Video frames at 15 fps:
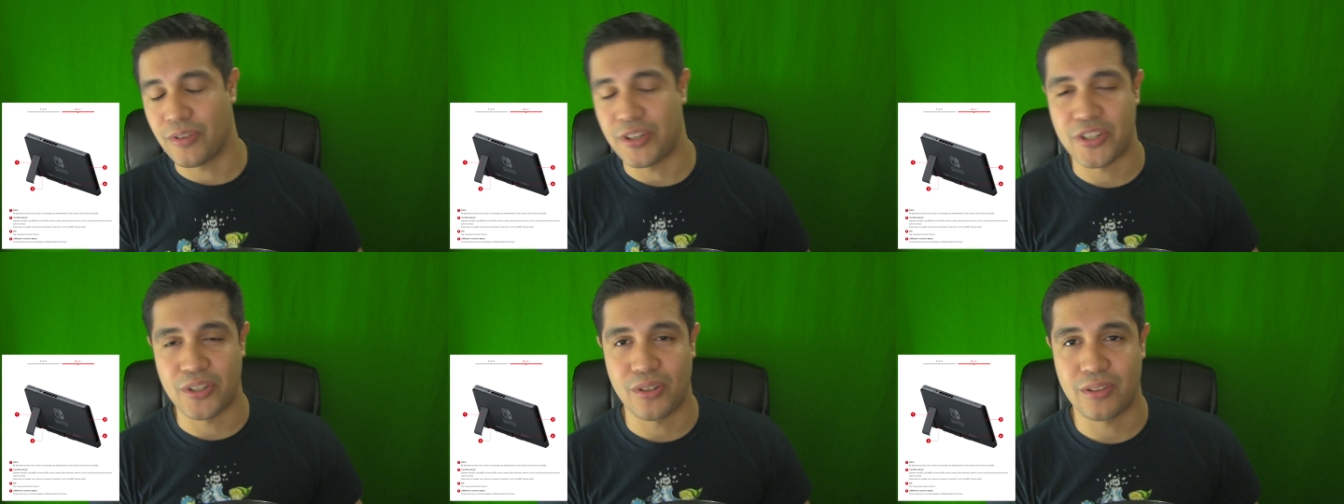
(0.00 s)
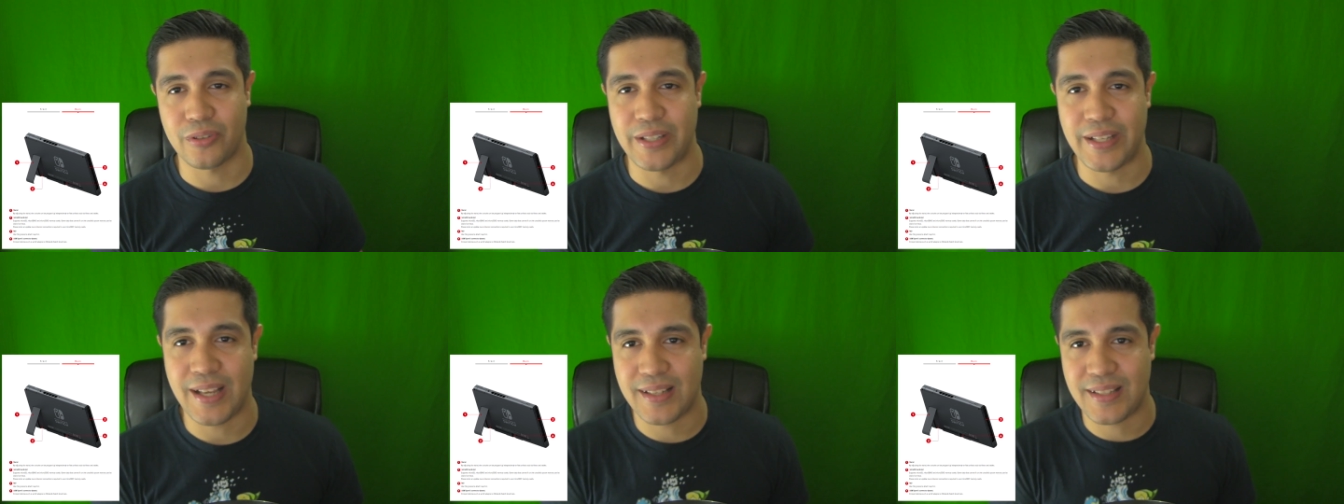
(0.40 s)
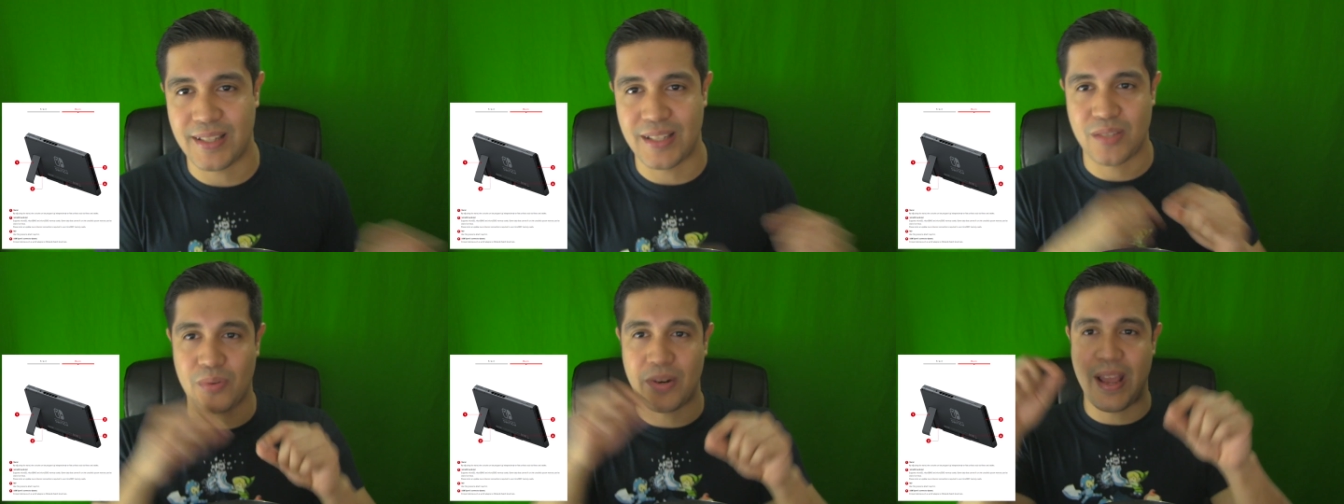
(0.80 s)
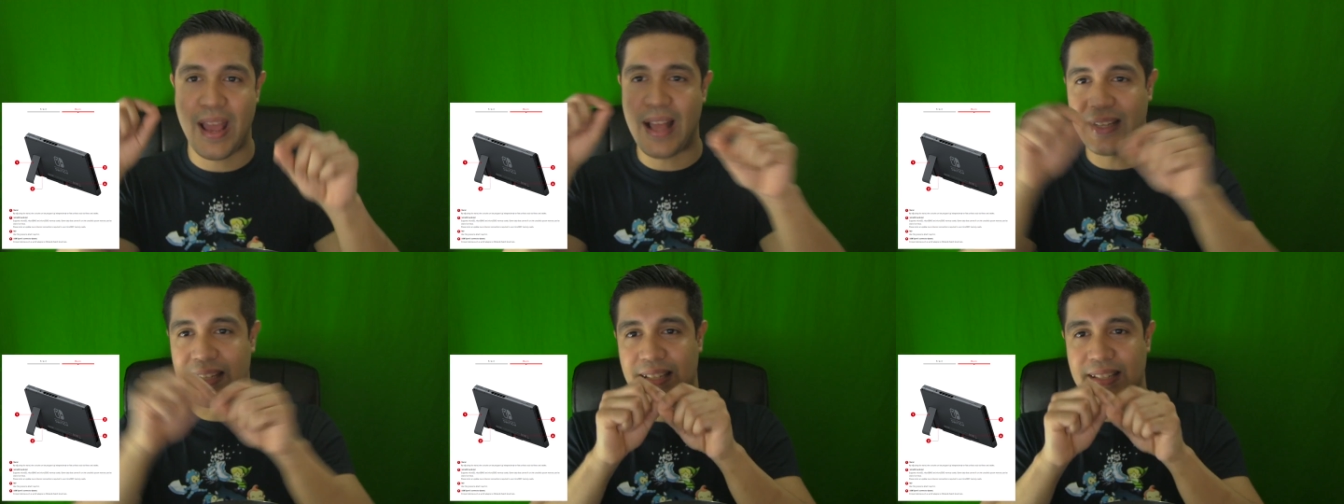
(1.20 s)
original 3DSs where I
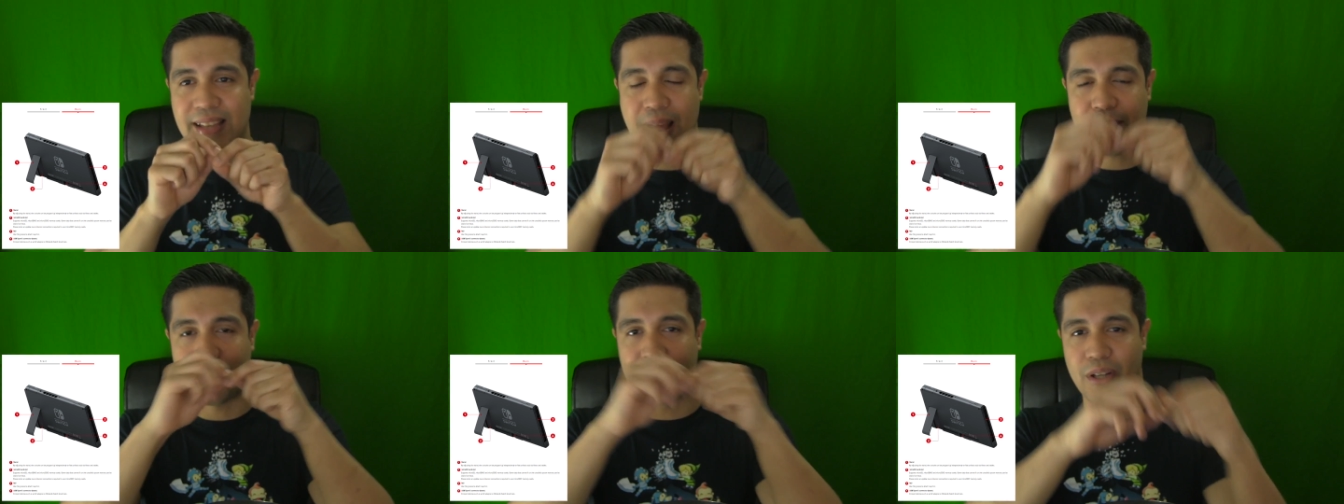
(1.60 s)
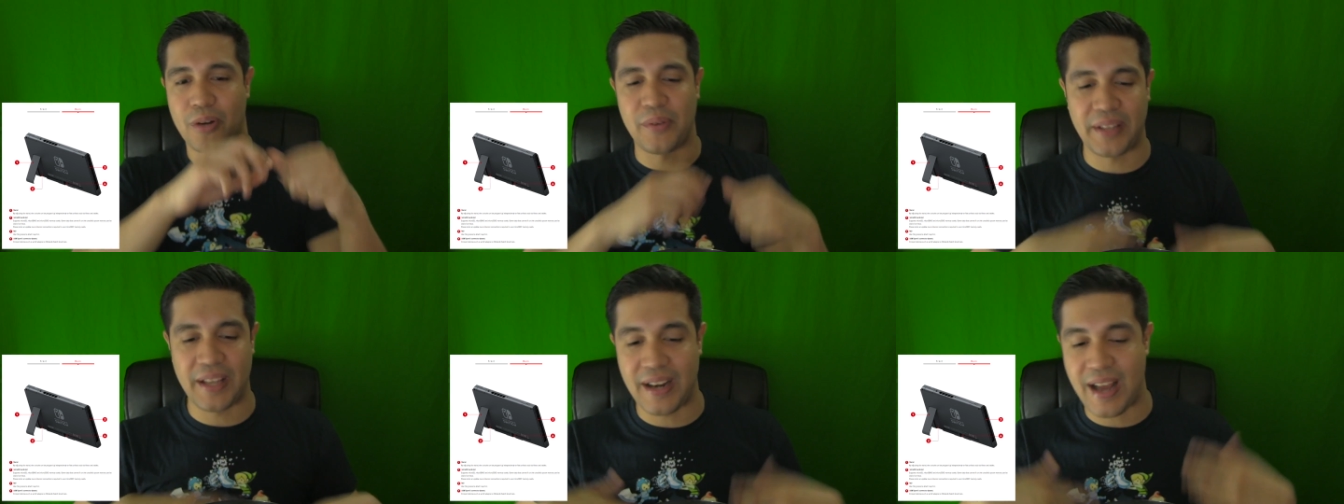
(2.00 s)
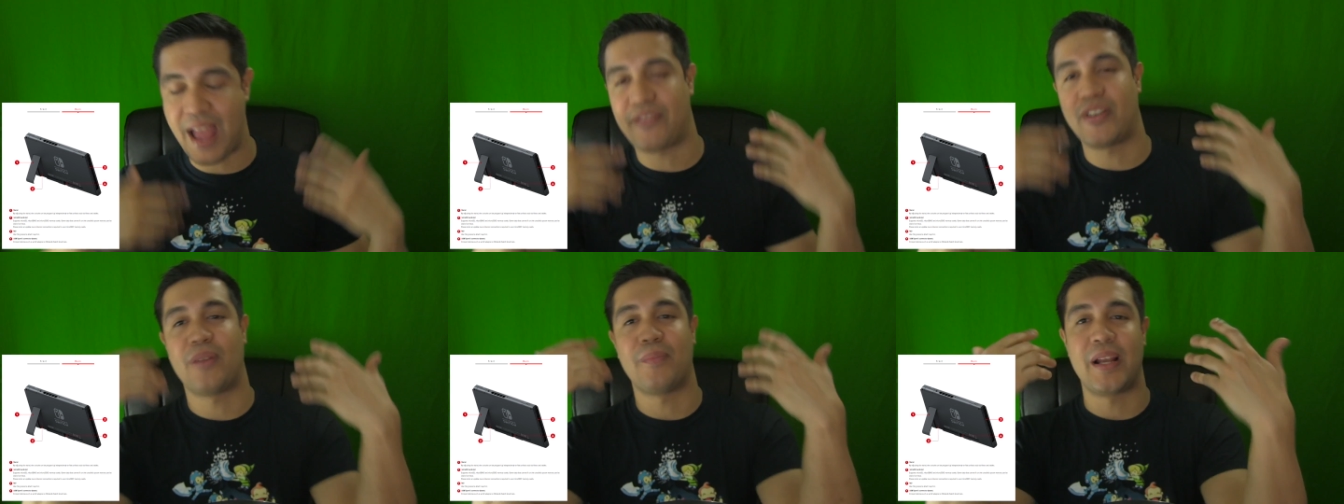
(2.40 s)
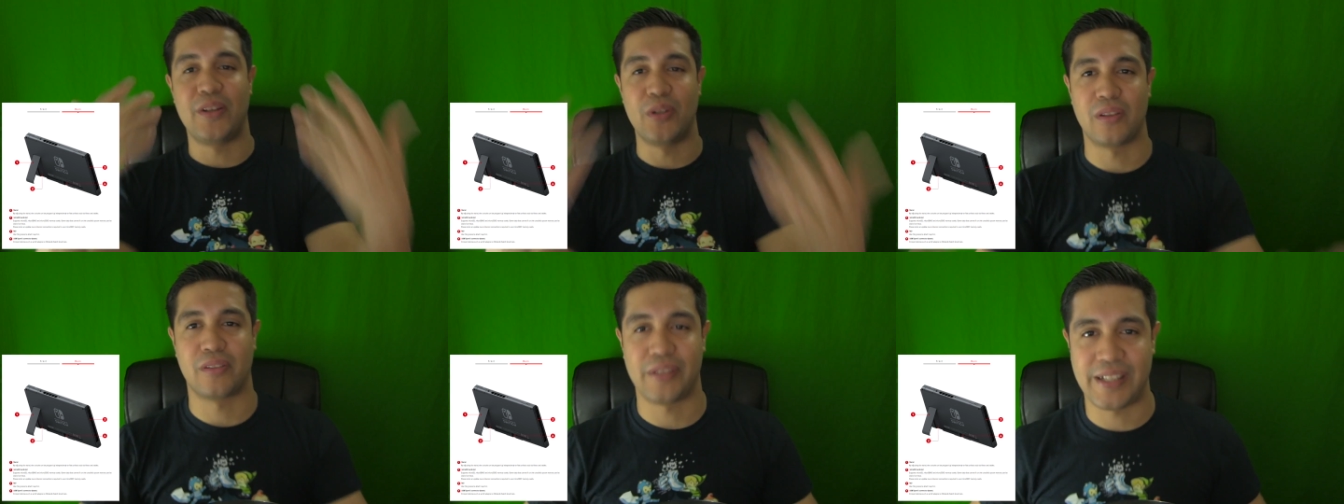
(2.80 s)
had the adapter going in, I have it on my
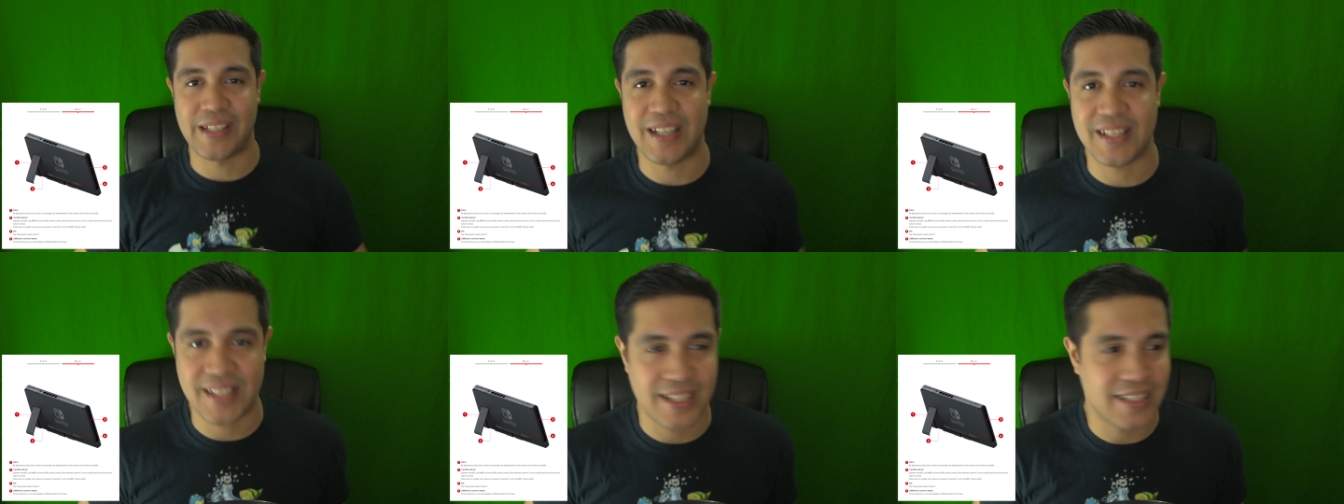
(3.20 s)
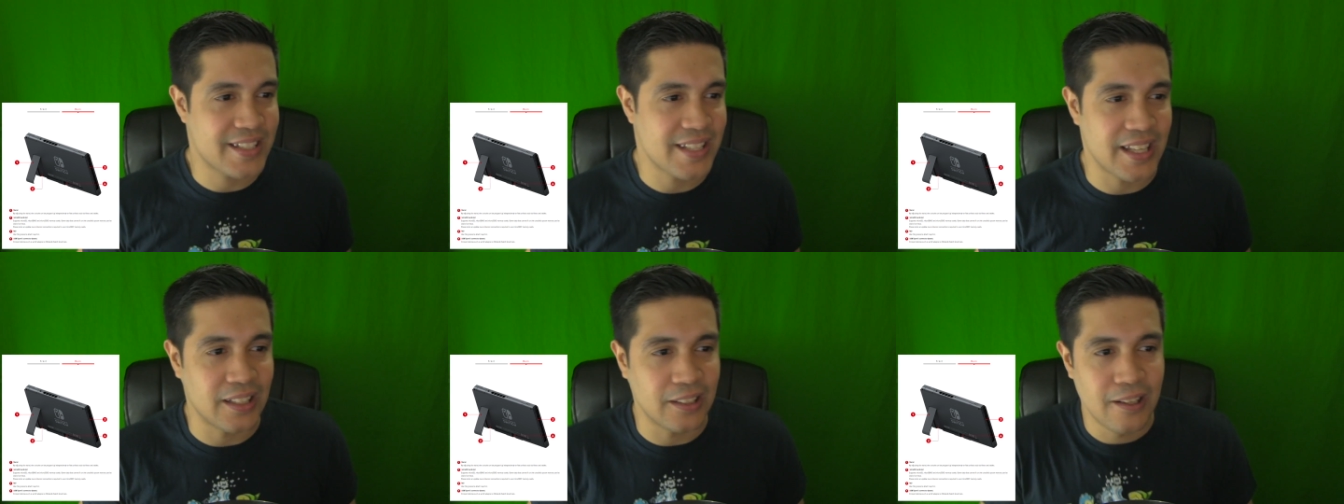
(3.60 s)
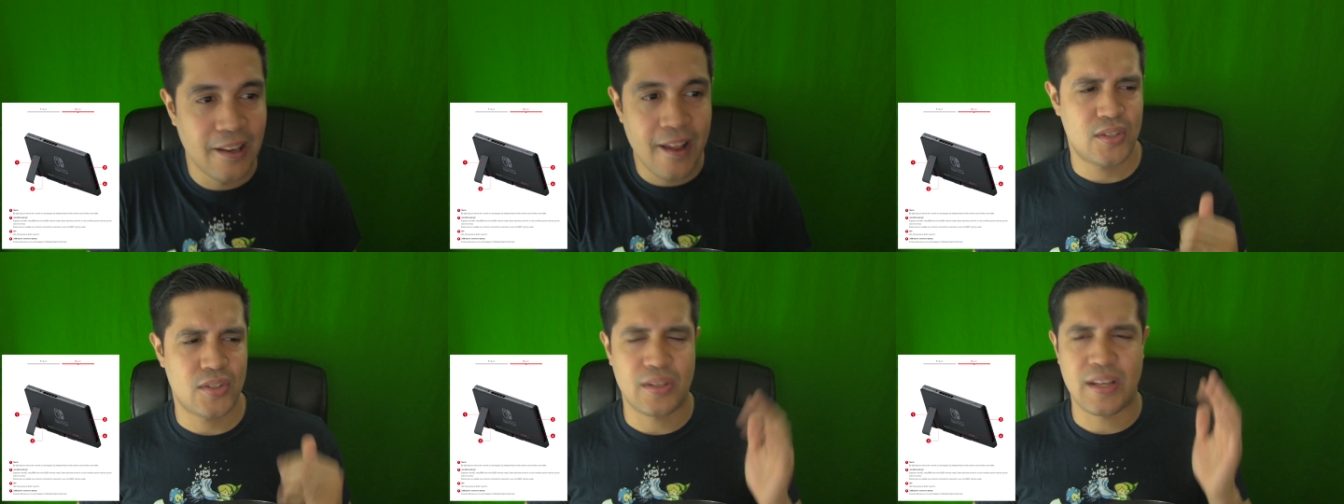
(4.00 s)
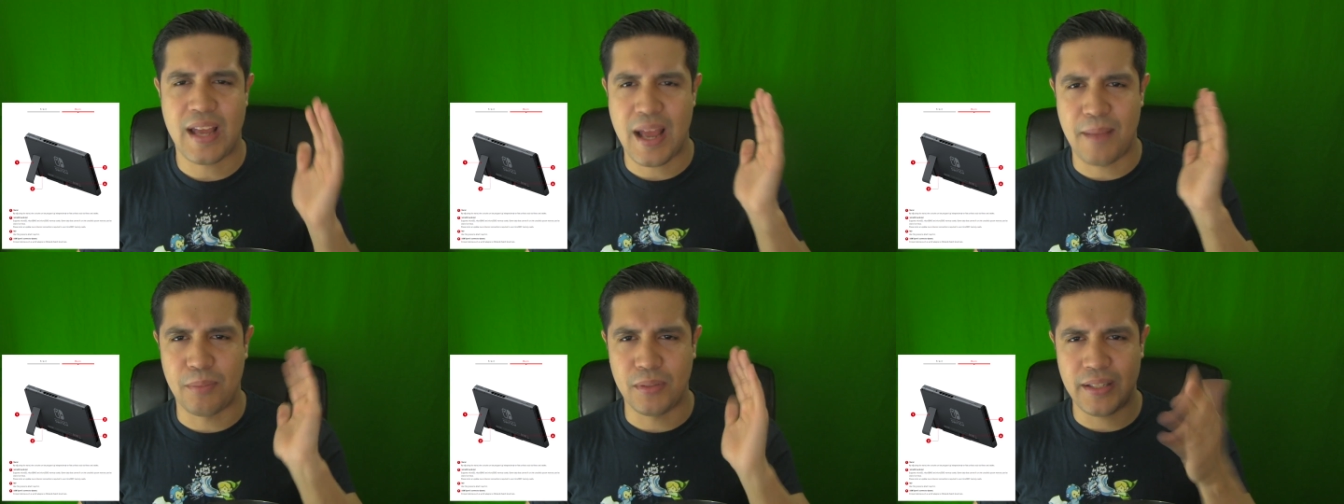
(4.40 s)
new 3DS XL. So
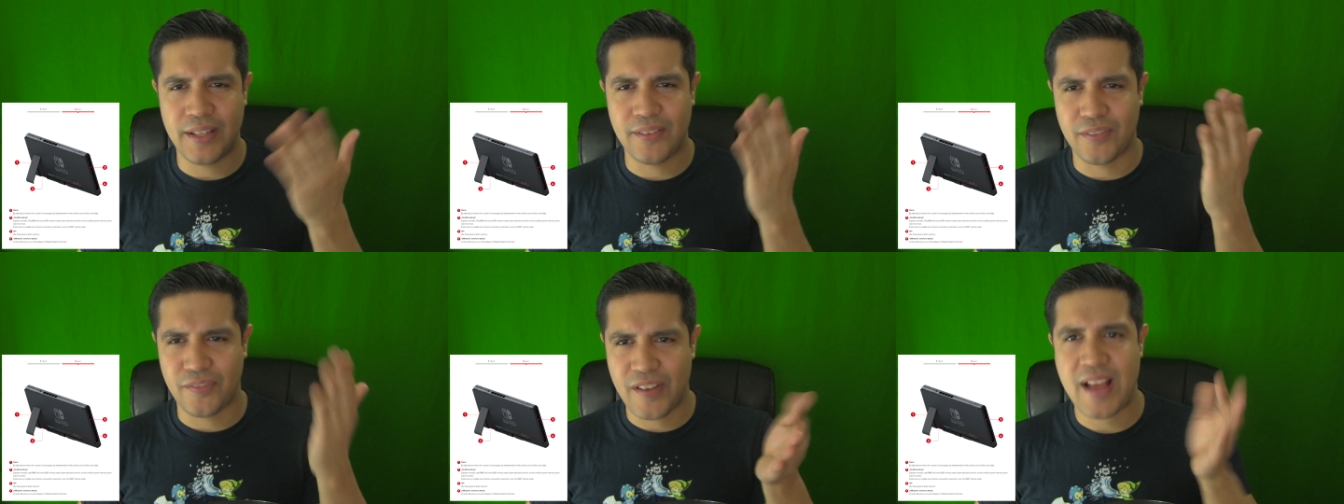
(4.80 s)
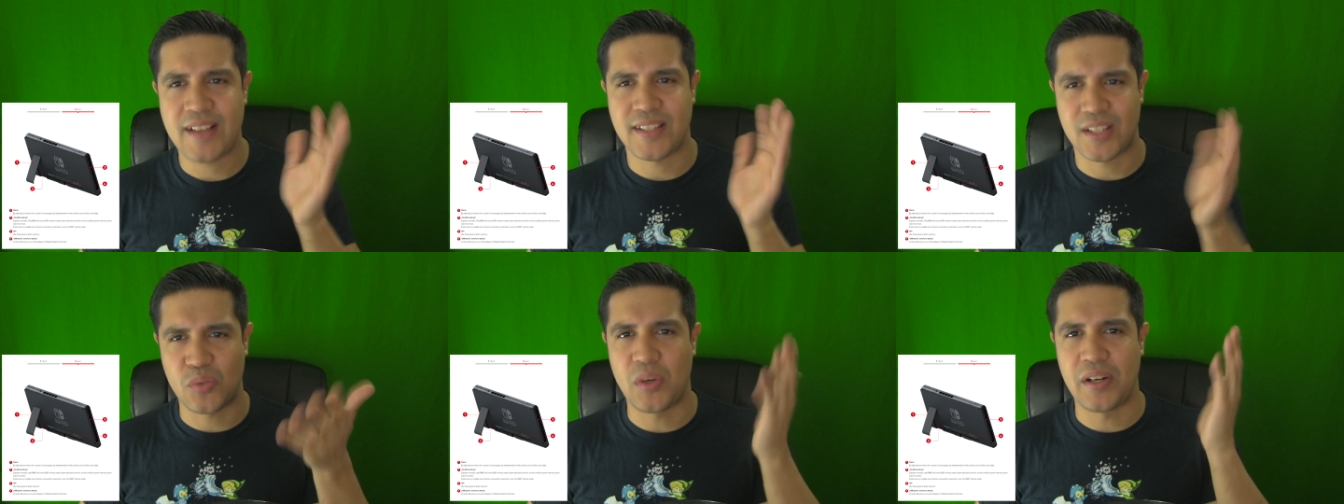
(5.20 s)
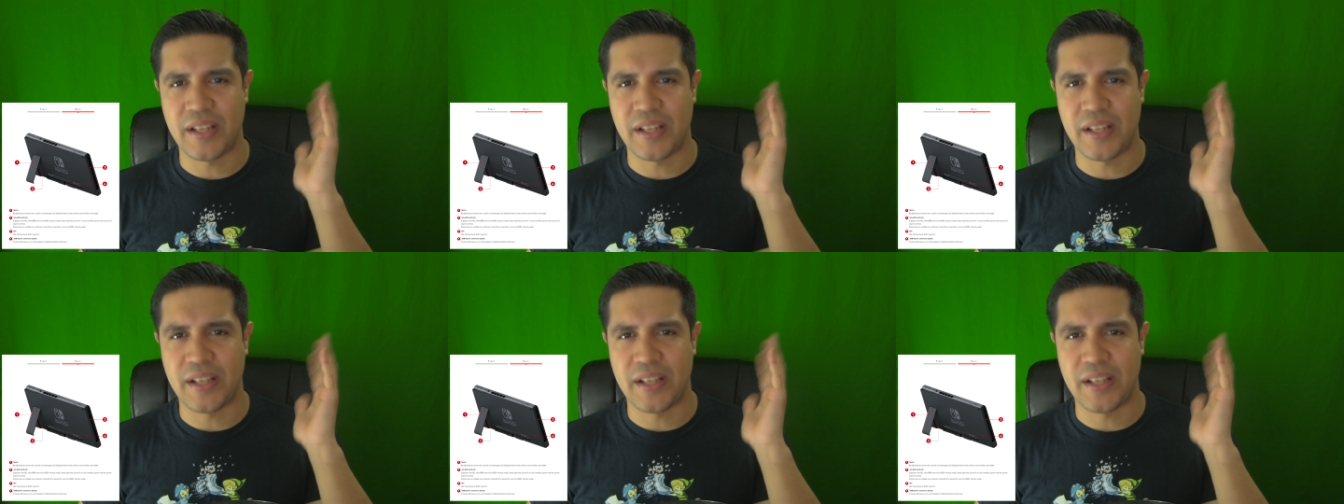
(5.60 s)
yeah, I believe the fastest